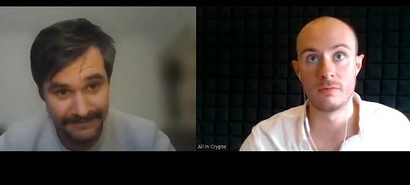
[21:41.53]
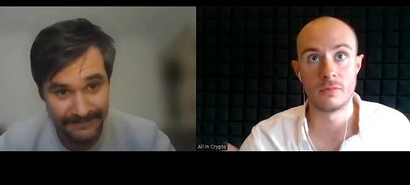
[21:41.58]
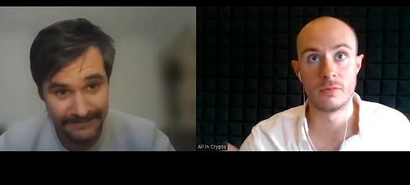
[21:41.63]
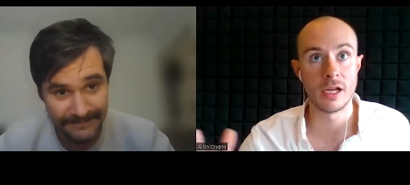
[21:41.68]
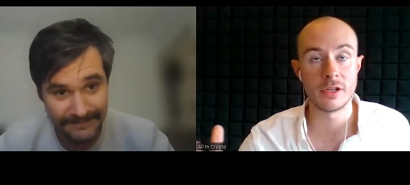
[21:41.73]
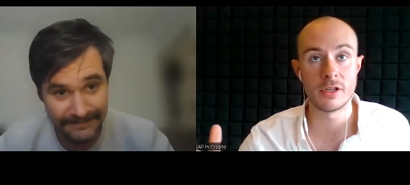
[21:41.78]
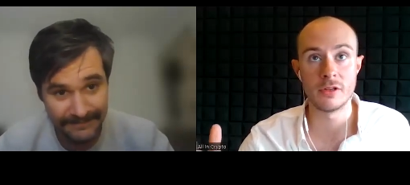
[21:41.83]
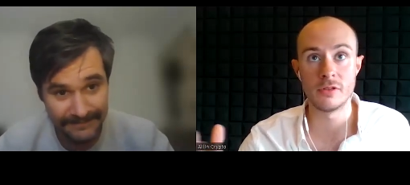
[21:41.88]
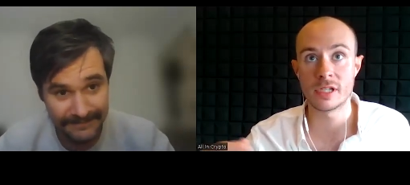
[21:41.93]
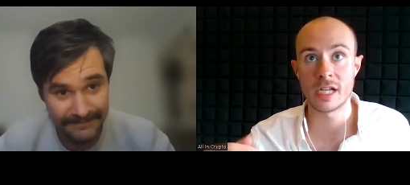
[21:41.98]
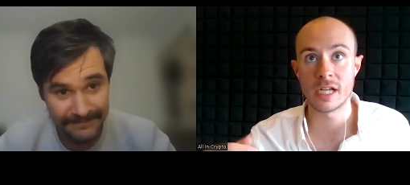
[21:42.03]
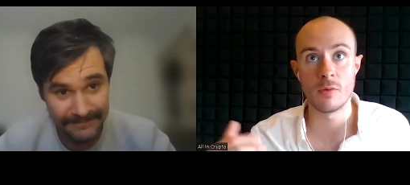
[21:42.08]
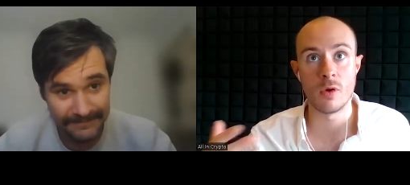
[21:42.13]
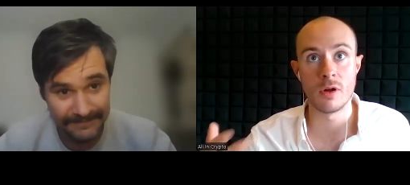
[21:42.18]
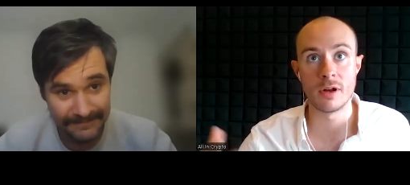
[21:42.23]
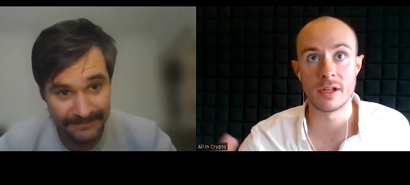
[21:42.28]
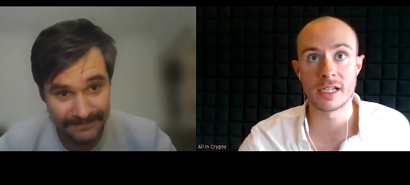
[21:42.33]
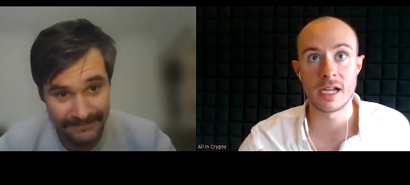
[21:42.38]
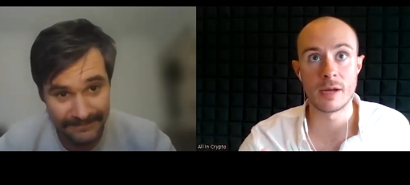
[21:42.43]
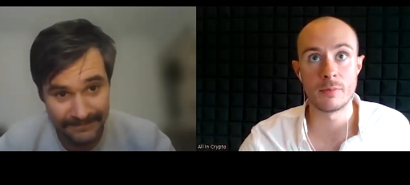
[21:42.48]
Speaker 1: like you say,
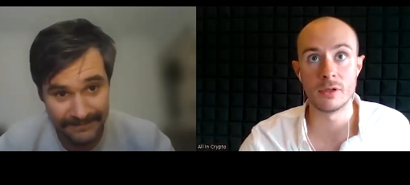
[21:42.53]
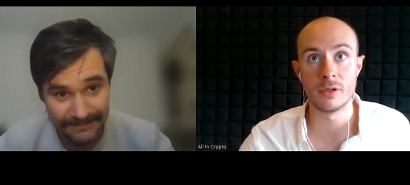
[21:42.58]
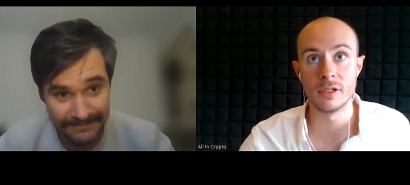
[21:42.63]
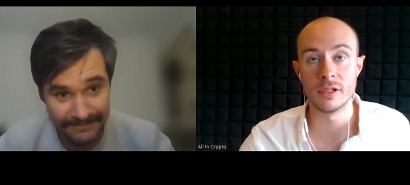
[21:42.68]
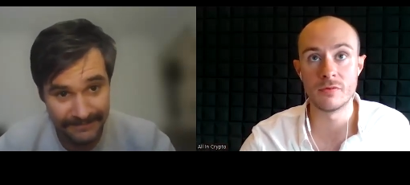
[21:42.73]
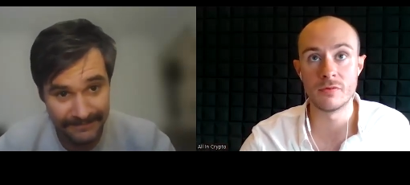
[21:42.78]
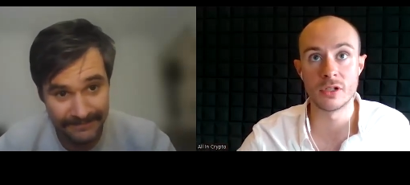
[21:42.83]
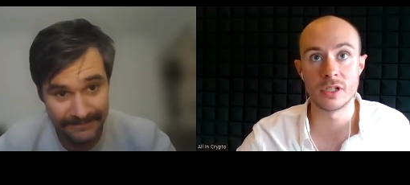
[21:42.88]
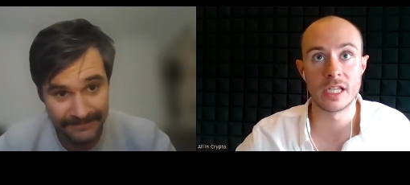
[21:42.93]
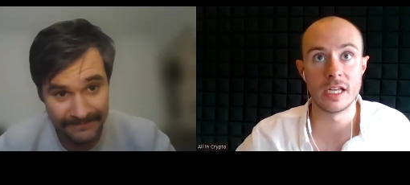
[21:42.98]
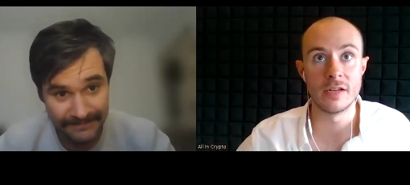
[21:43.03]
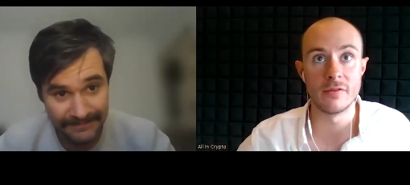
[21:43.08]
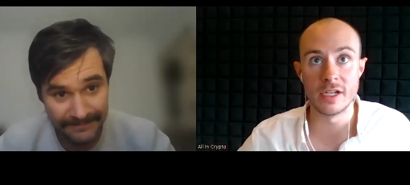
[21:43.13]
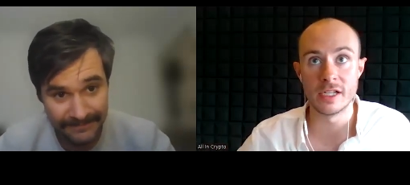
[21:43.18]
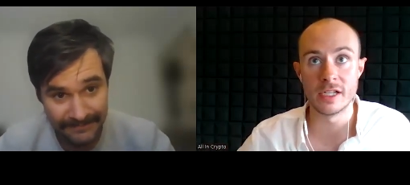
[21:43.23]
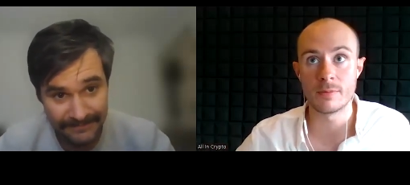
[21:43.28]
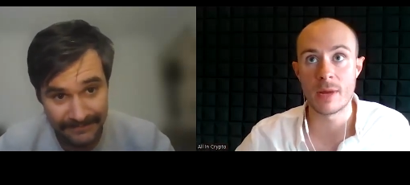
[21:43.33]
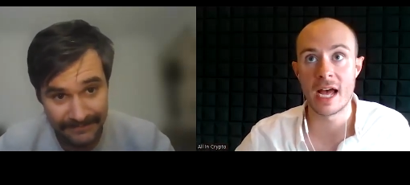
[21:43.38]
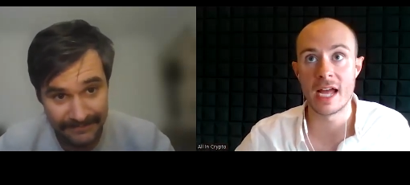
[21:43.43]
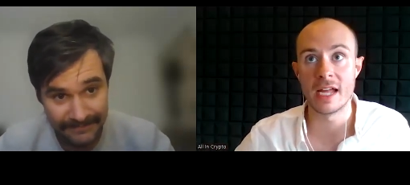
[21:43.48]
one example that you've just given
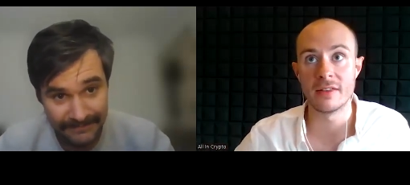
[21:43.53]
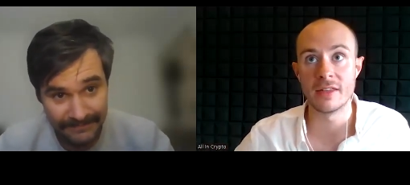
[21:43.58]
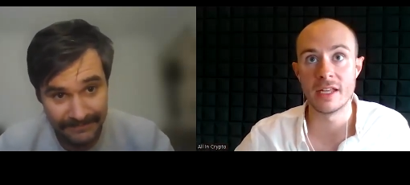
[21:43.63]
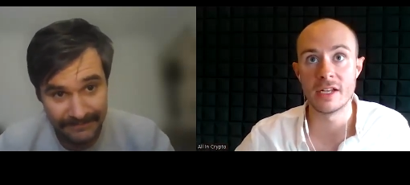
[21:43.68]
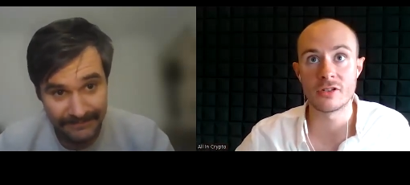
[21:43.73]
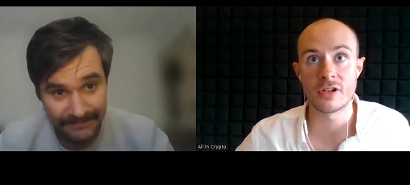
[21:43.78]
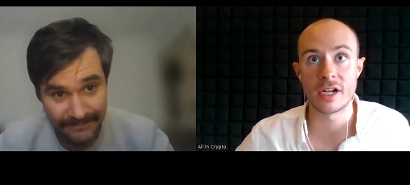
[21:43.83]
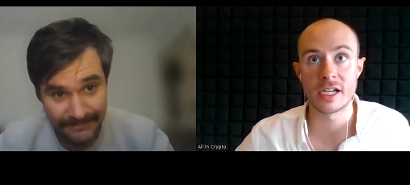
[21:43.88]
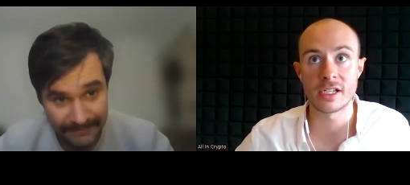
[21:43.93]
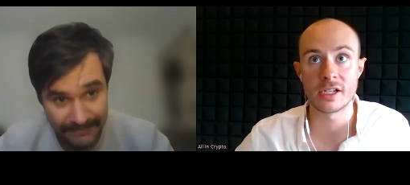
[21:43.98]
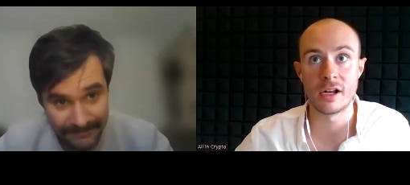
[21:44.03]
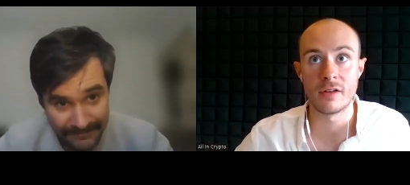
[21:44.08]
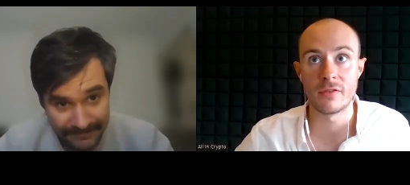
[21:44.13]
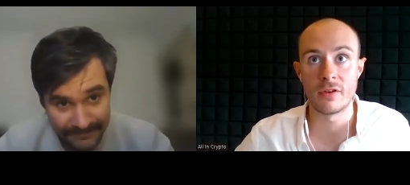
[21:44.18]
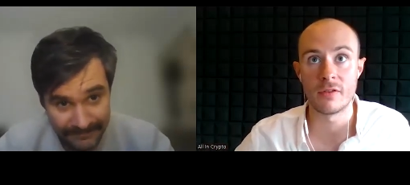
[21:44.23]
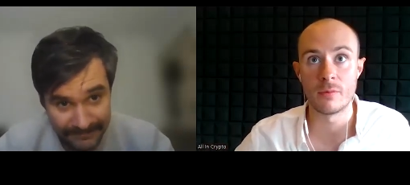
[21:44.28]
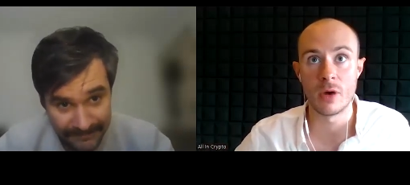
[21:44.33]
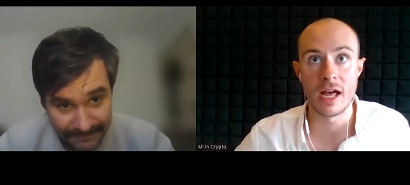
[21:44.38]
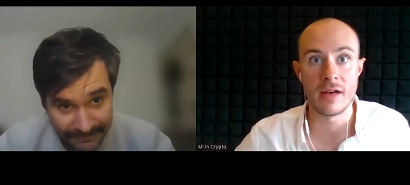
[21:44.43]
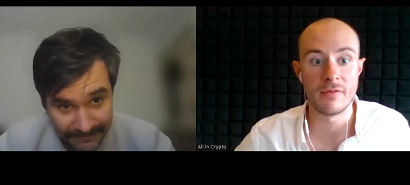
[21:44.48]
is paying the interest off
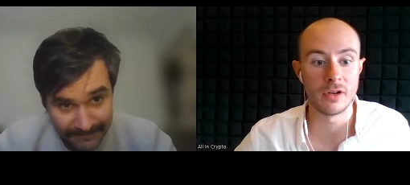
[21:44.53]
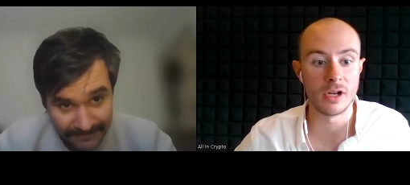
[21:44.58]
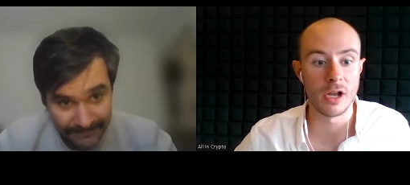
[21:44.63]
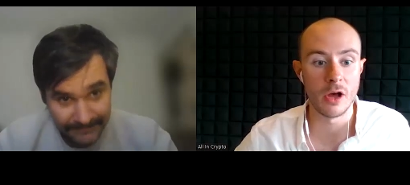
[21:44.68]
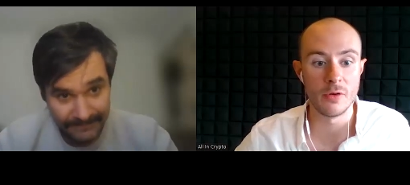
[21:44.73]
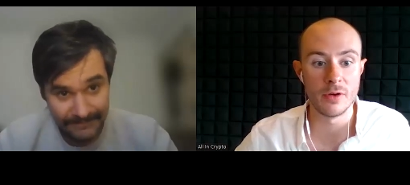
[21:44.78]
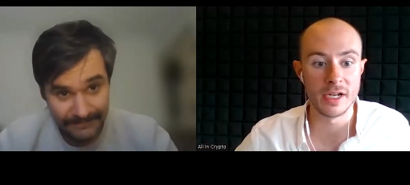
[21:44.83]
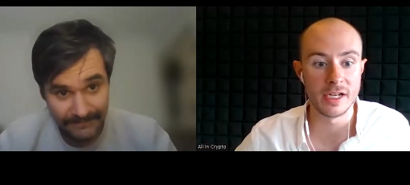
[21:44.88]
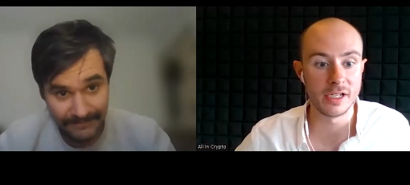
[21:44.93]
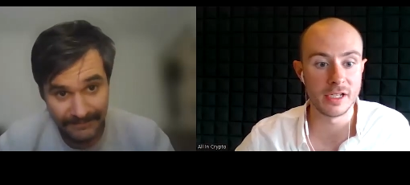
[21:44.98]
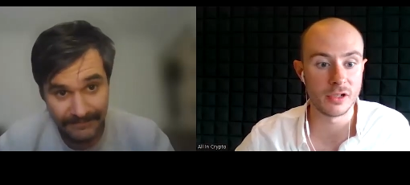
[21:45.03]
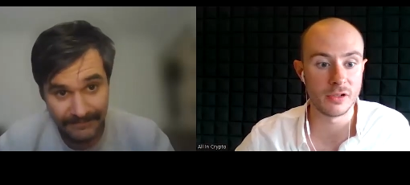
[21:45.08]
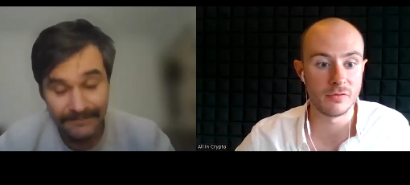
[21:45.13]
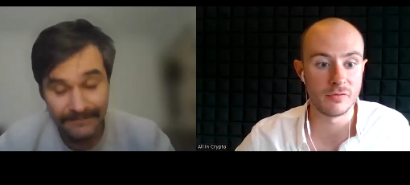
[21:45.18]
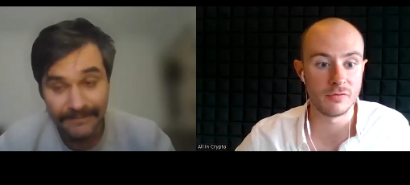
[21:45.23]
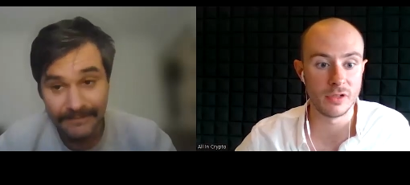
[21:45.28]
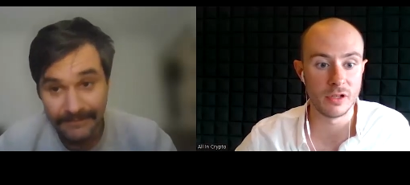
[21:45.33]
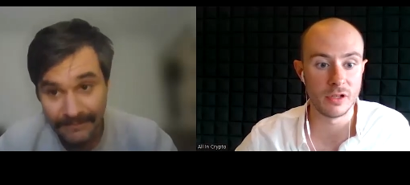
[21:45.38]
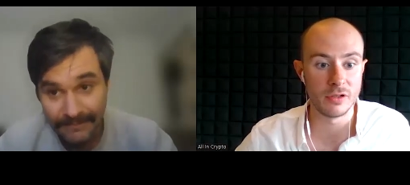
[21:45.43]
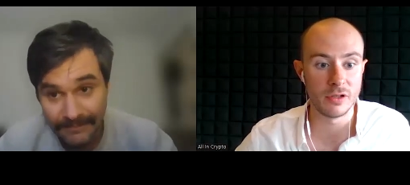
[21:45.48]
on whatever loan it is you've
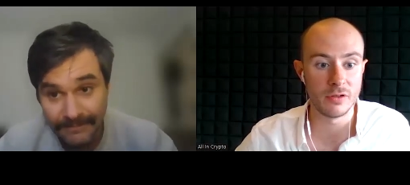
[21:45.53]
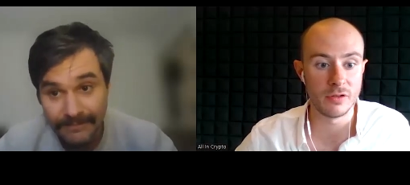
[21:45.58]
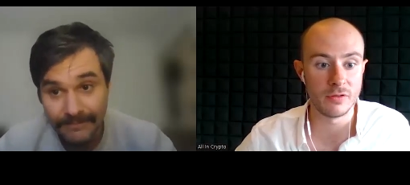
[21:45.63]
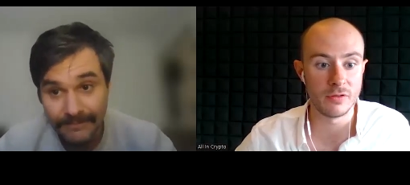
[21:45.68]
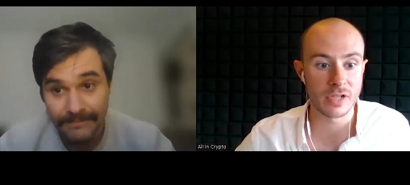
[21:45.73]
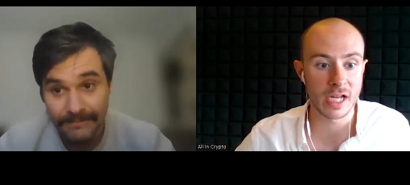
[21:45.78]
you,